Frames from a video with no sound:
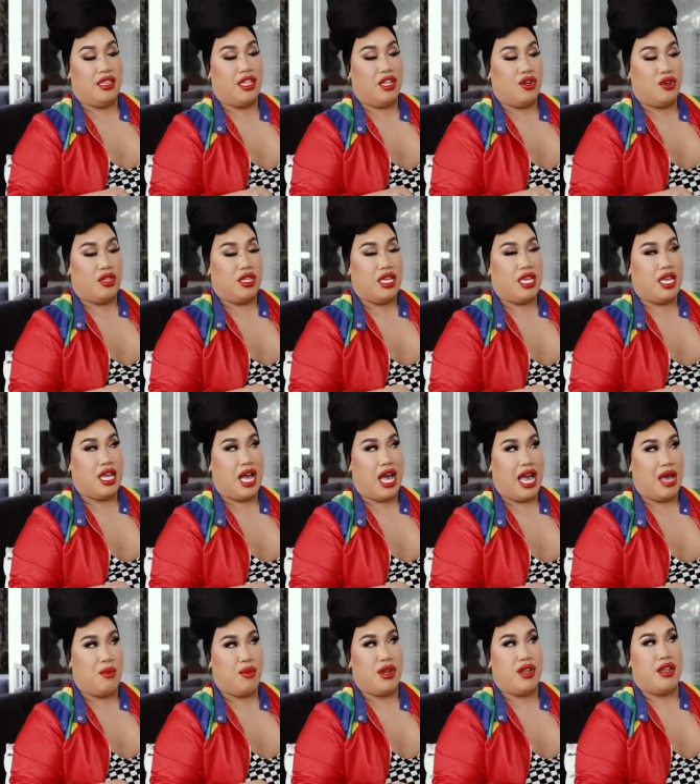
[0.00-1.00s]
Literally,
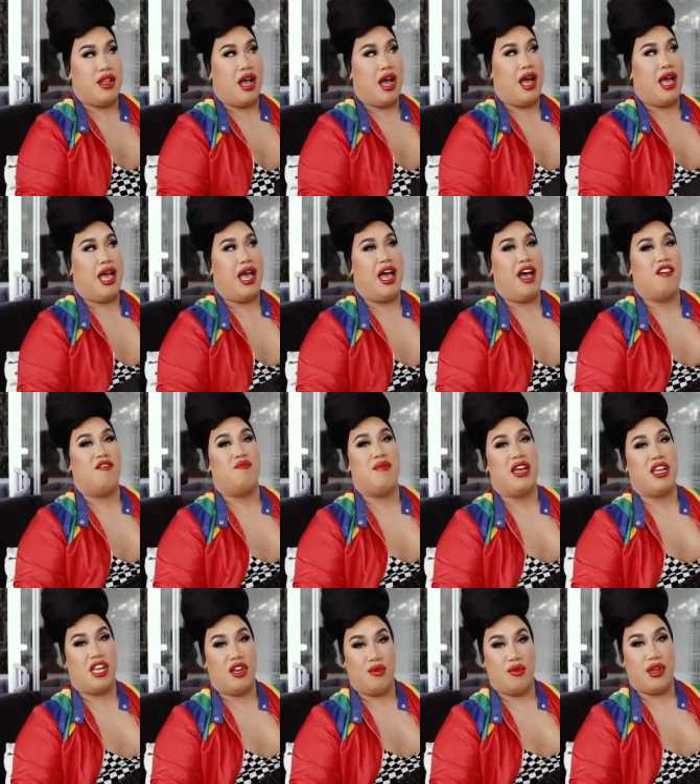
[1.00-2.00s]
I would not have
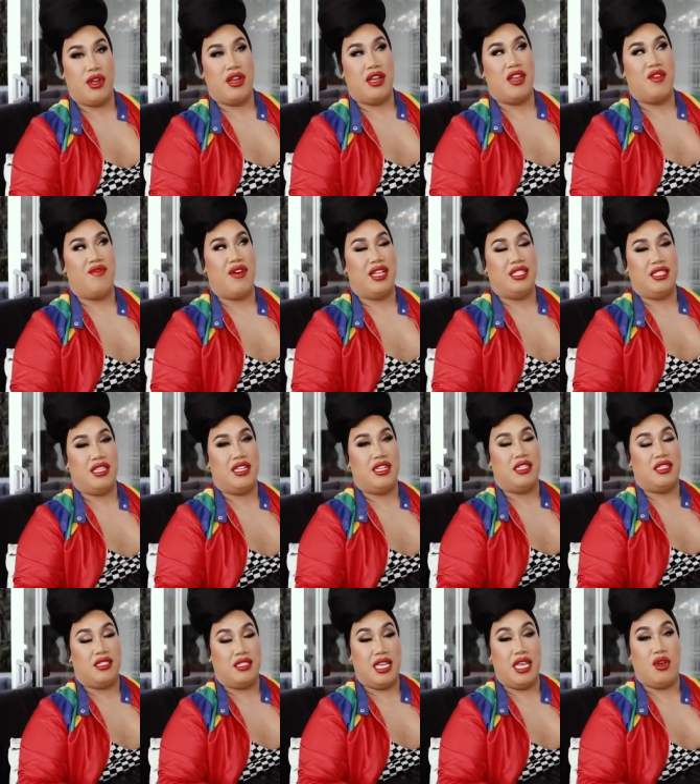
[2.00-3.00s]
my career if I
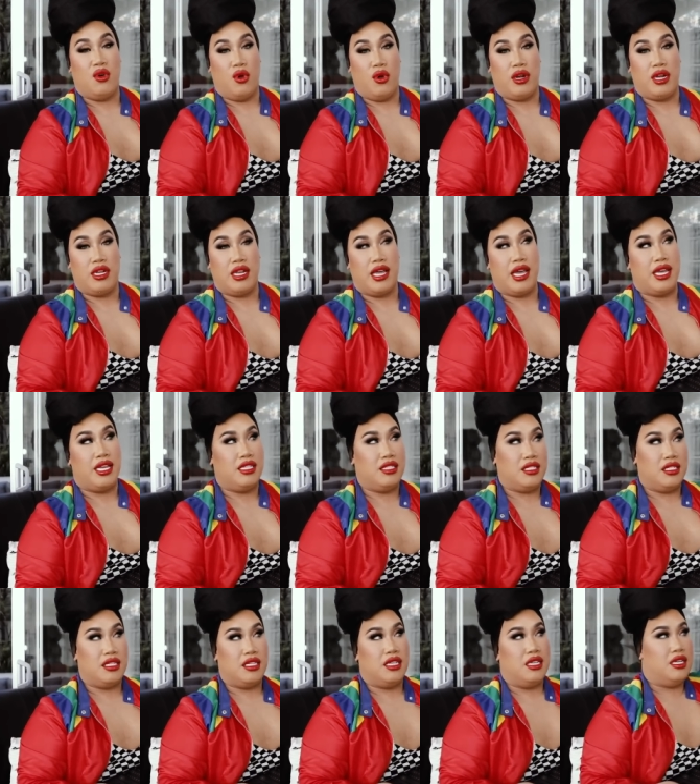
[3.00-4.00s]
didn't stay
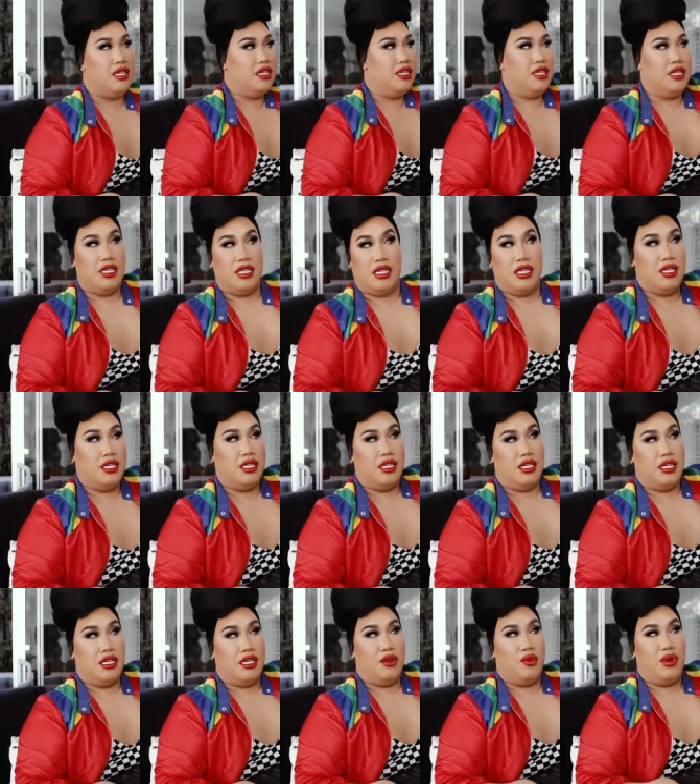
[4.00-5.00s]
organized
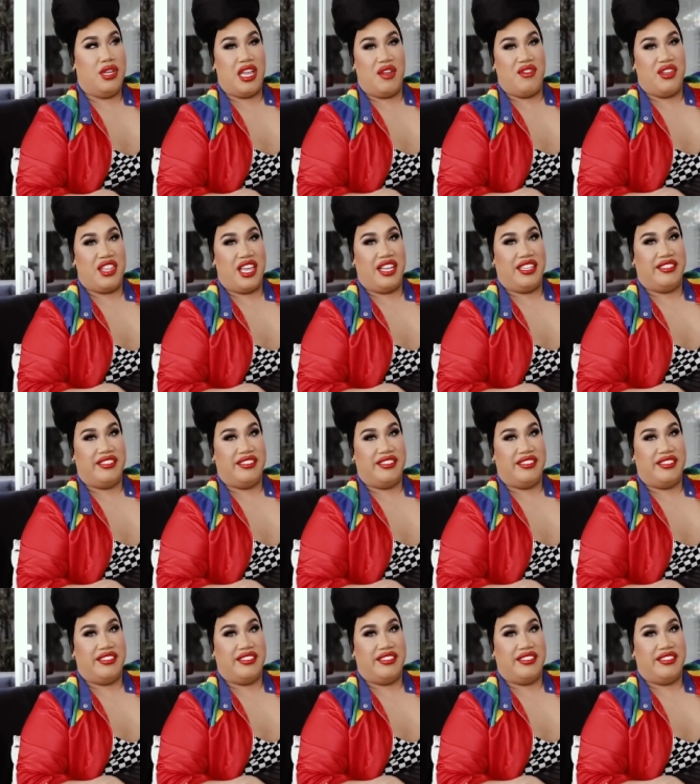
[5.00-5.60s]
with everything.